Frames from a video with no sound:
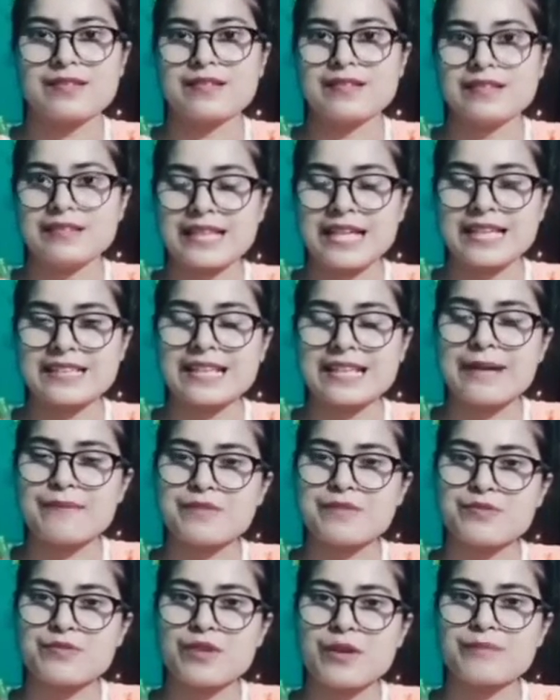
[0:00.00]
that
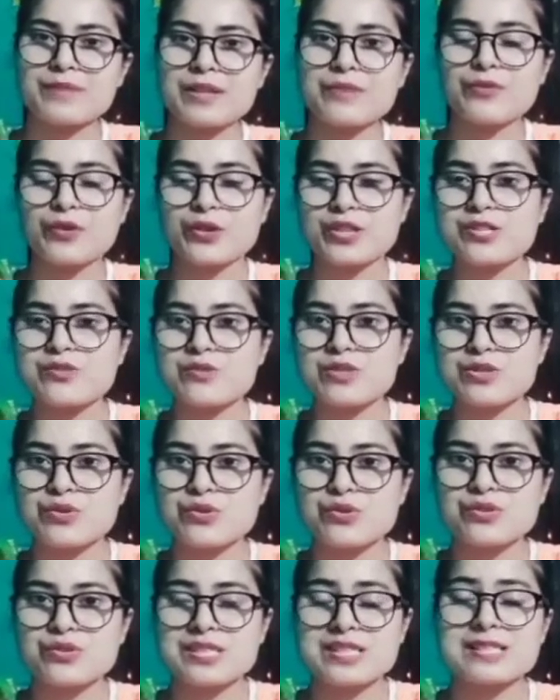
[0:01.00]
comes from the forest
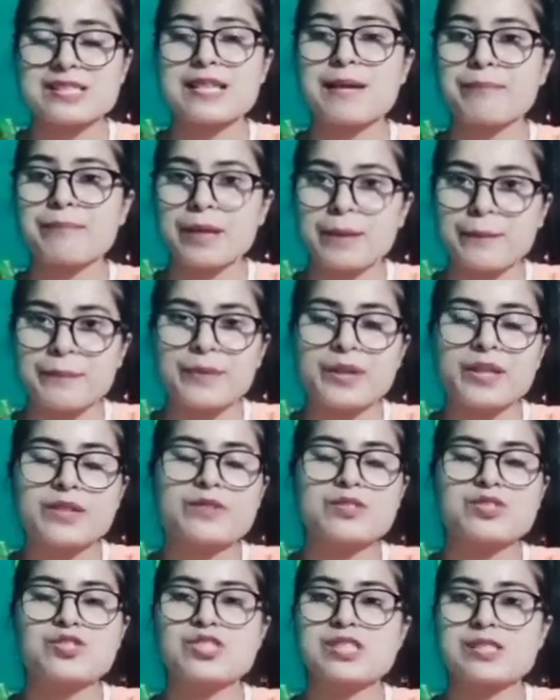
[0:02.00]
resources, the paper
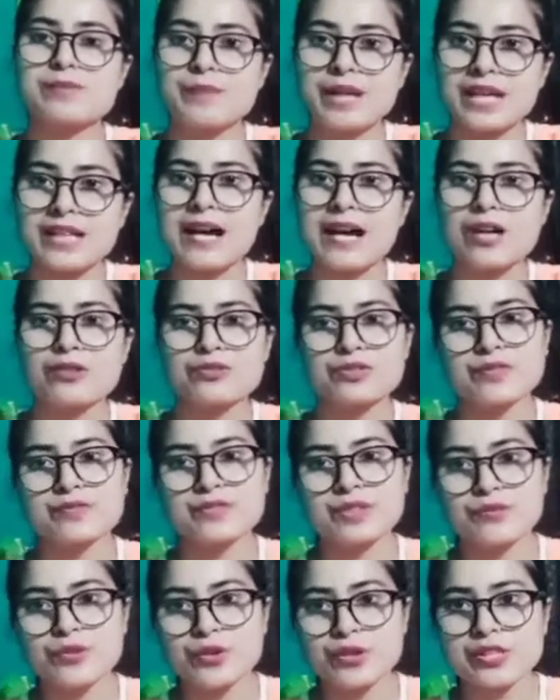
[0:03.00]
which is made out of
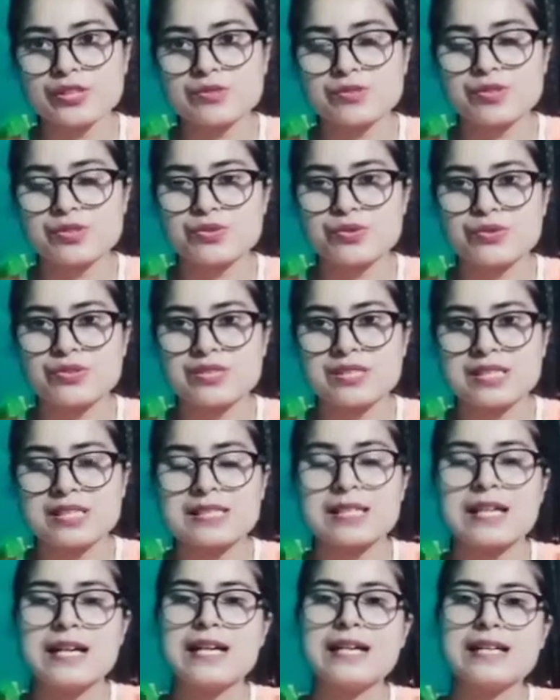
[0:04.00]
the forest resources,
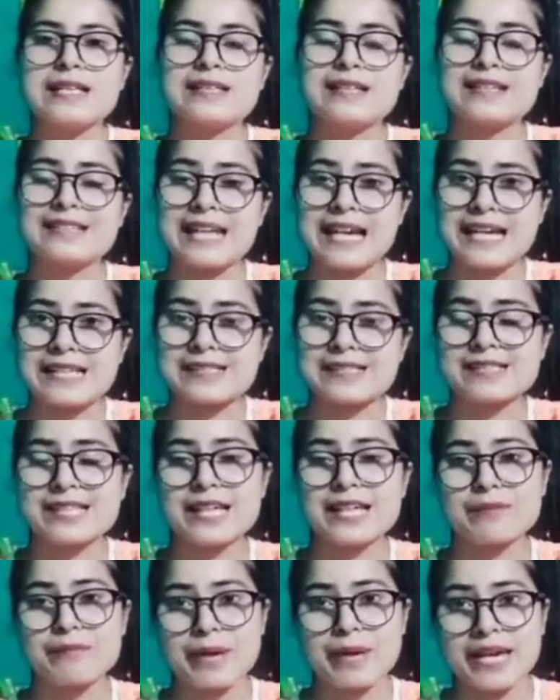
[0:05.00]
the desk
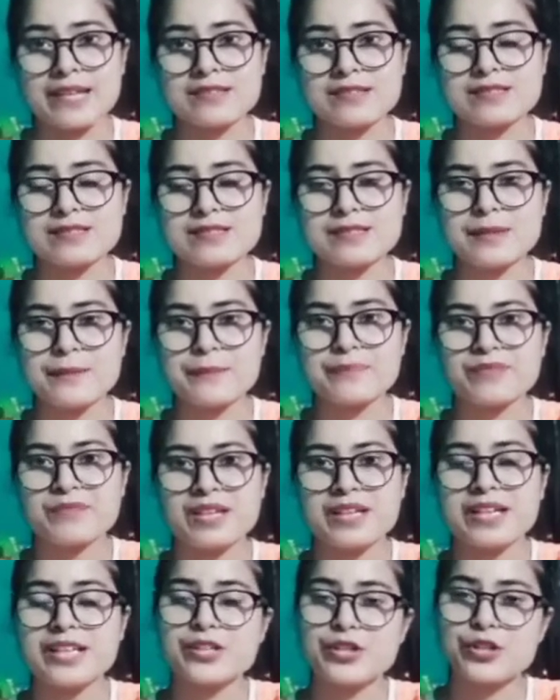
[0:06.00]
and bench
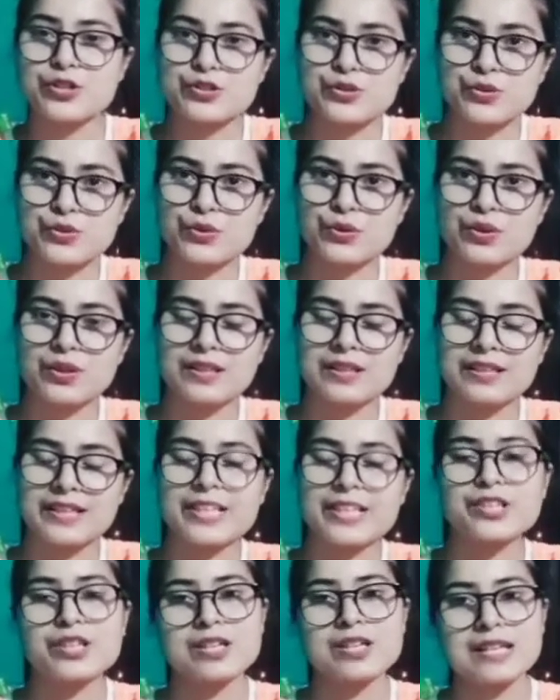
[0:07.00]
in your school,
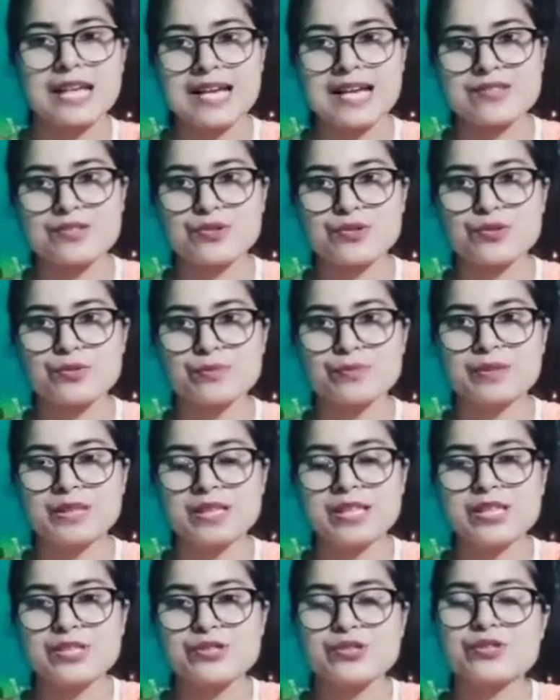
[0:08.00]
in your classroom,
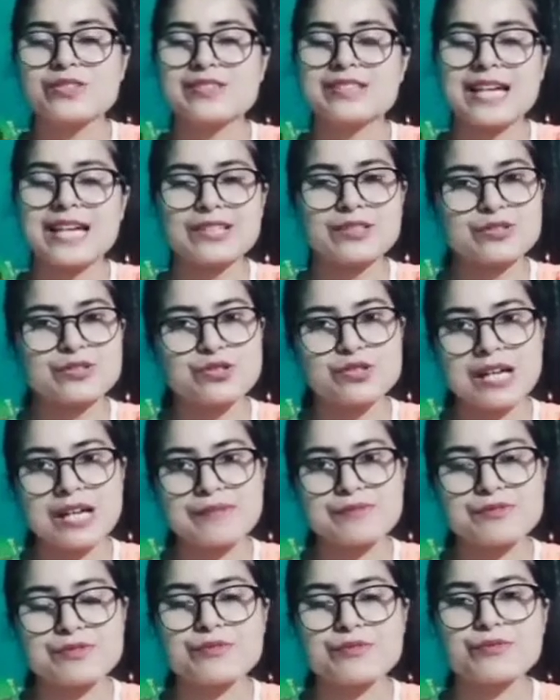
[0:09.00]
so that also
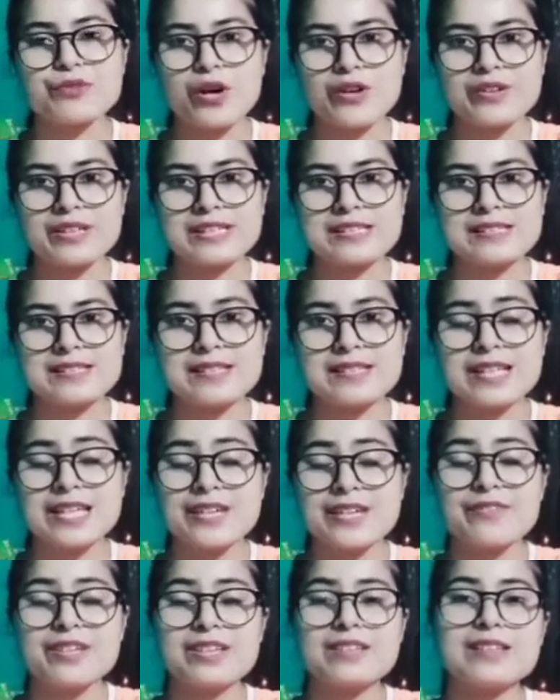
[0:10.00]
comes from forest.
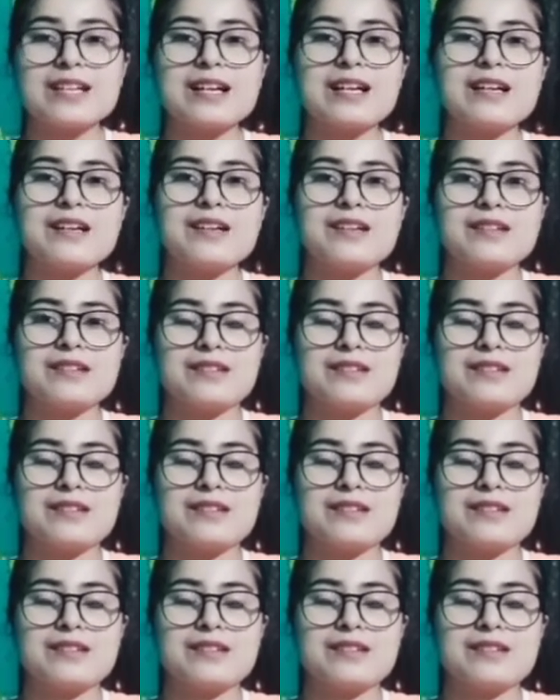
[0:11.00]
Even the